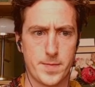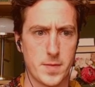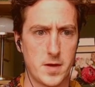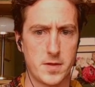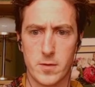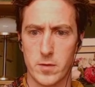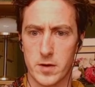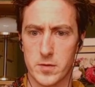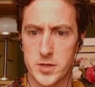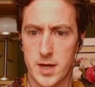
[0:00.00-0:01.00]
I think we're in
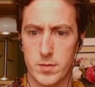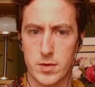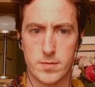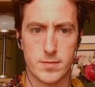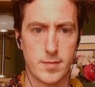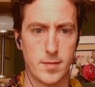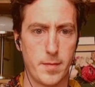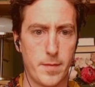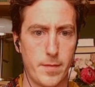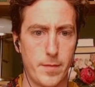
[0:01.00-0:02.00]
good shape.
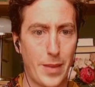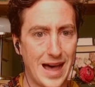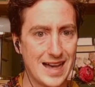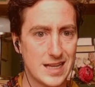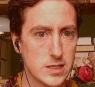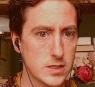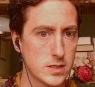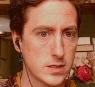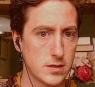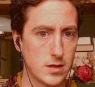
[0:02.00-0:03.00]

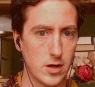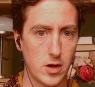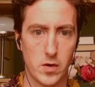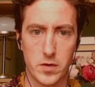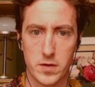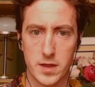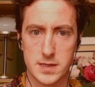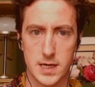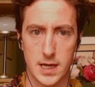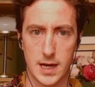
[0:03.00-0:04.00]
But other
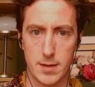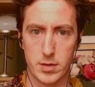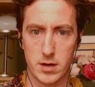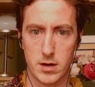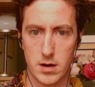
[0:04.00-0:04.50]
things that can happen